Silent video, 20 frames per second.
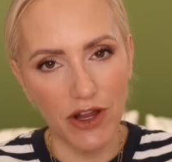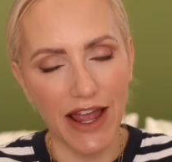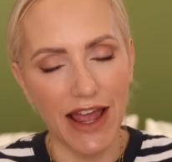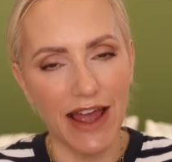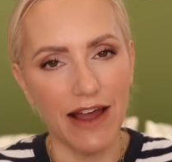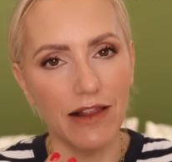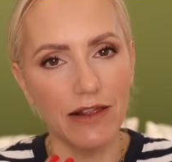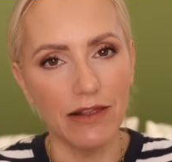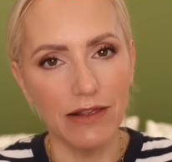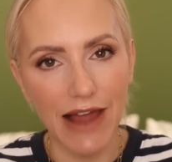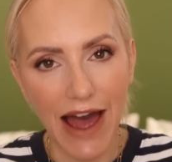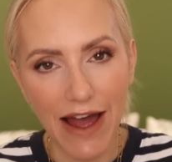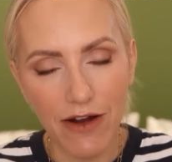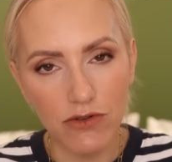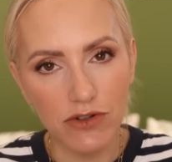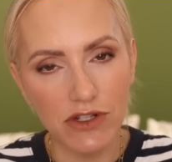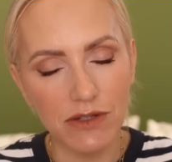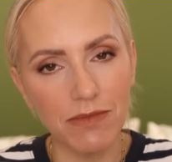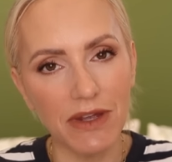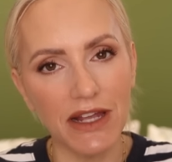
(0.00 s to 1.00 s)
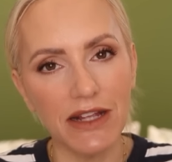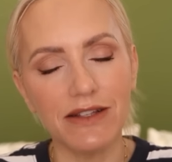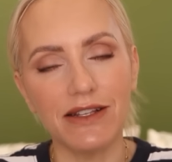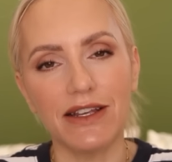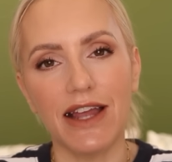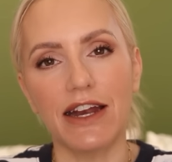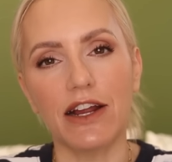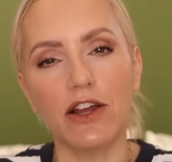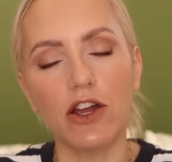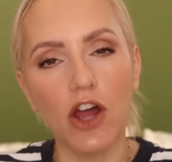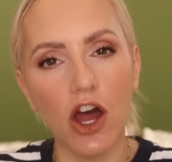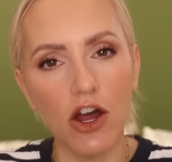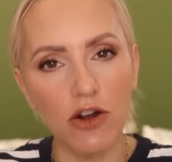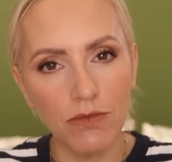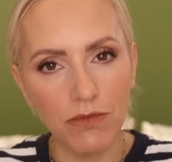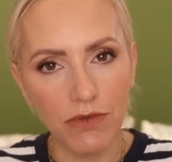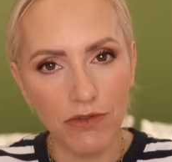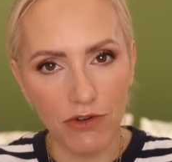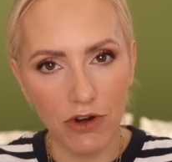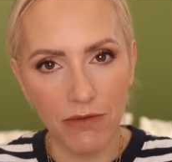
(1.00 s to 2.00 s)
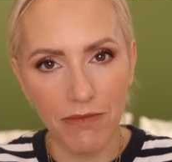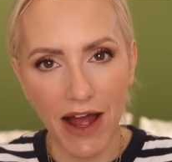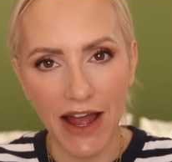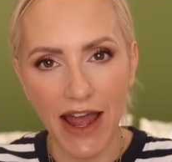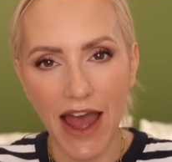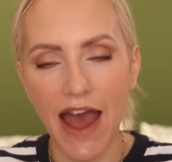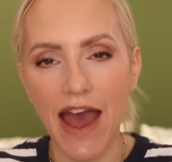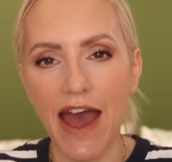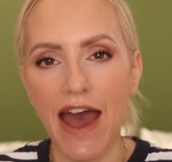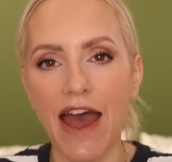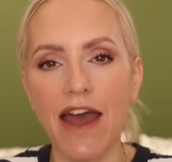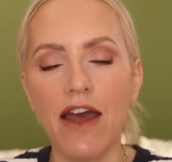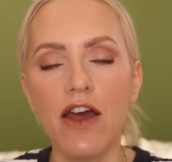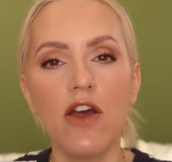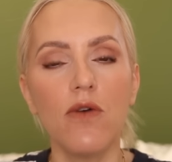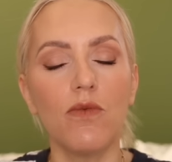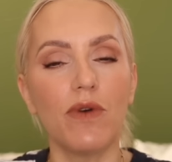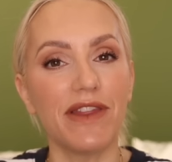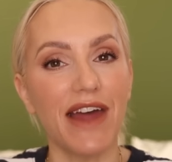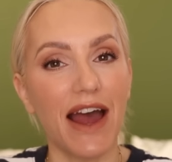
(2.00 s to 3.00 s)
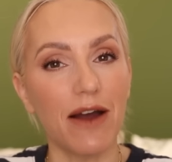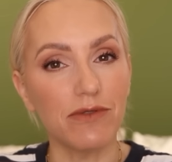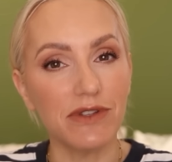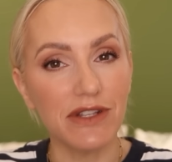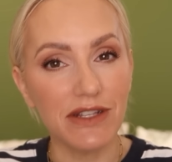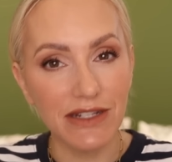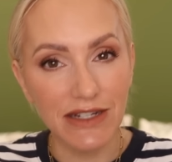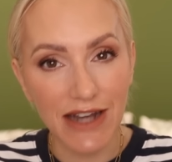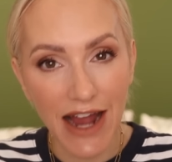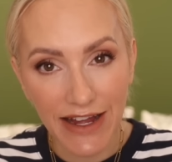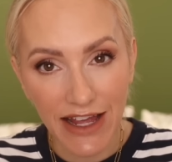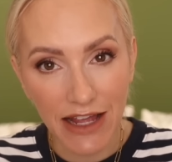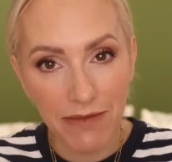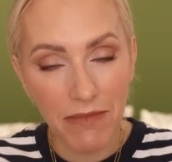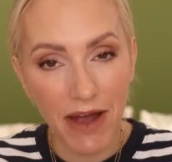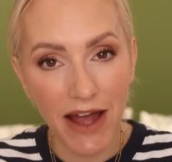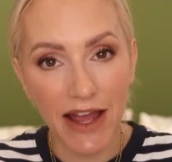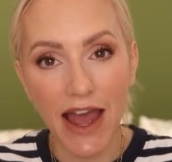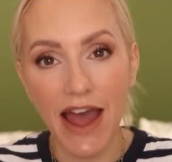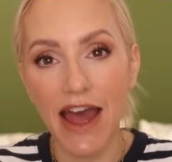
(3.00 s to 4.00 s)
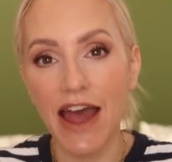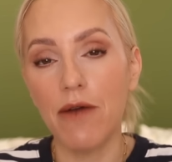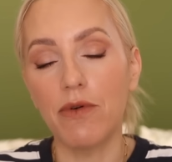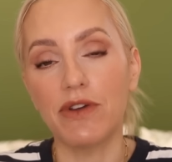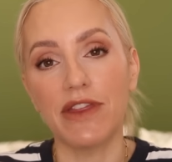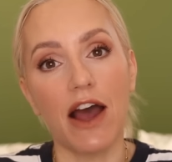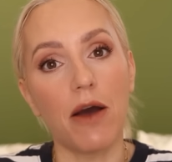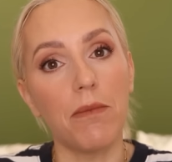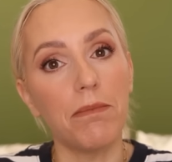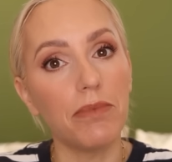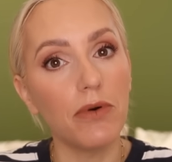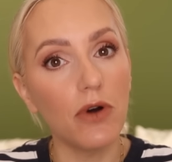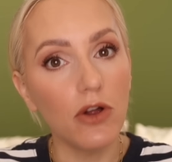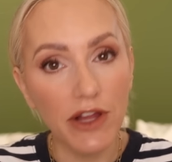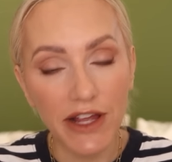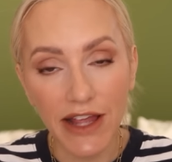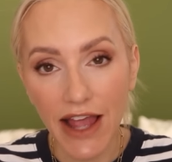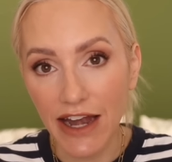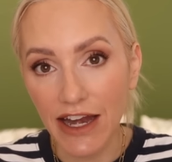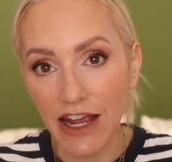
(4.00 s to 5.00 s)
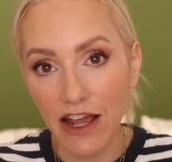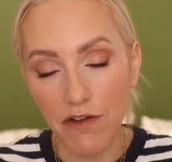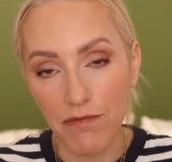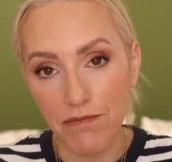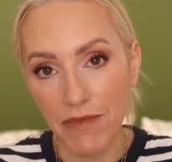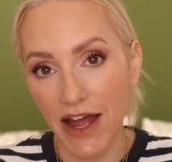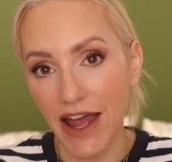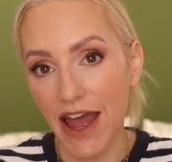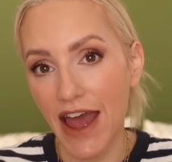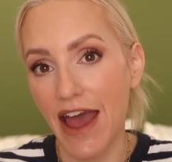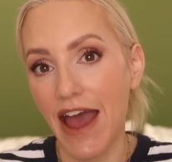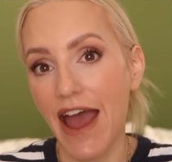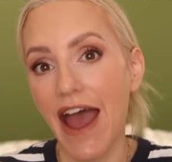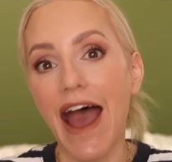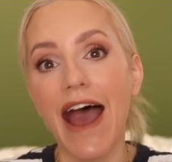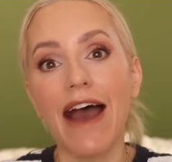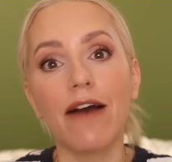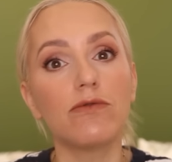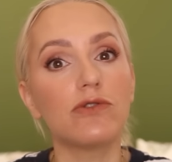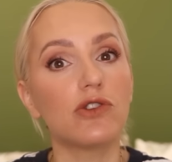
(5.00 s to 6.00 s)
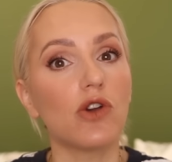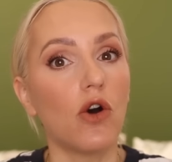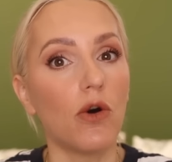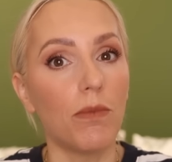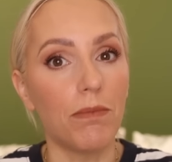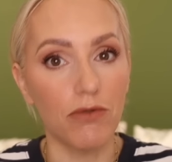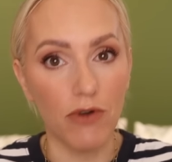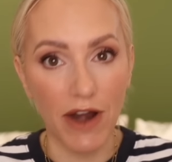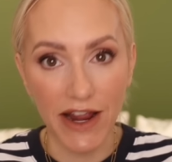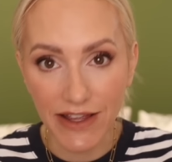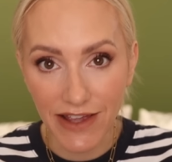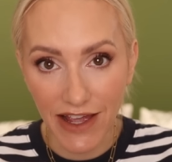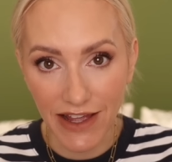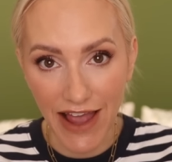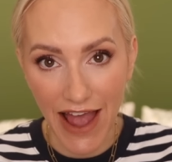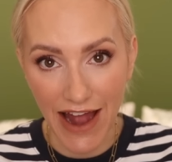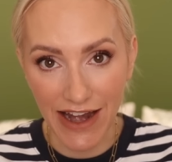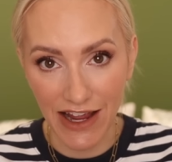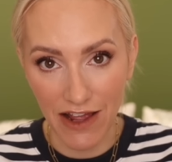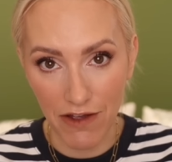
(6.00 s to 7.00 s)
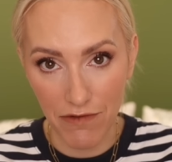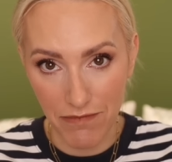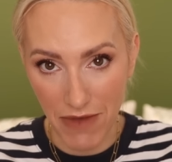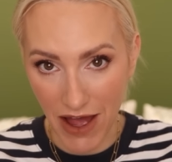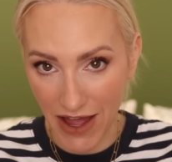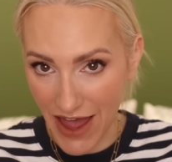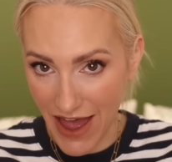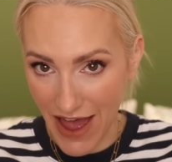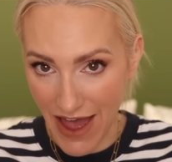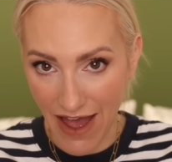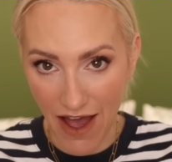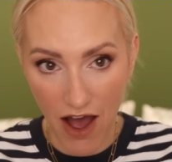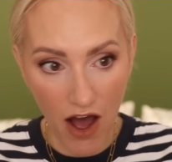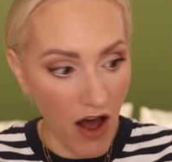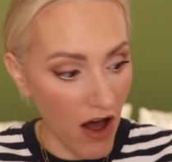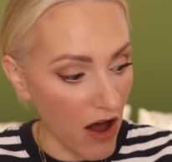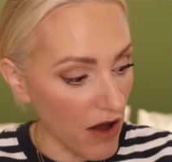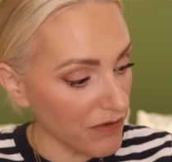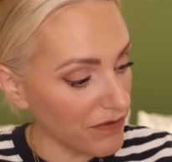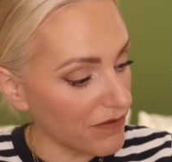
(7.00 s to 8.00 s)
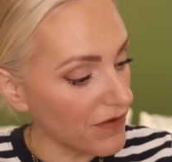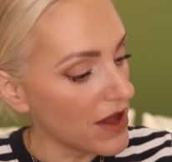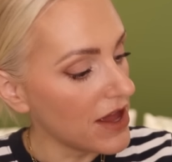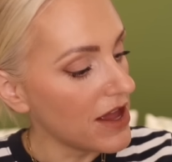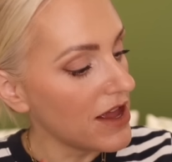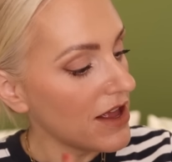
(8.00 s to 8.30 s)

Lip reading: It allows me to get a comb through my hair without snagging my hair, without pulling any of my hair out or breaking any of my hair off.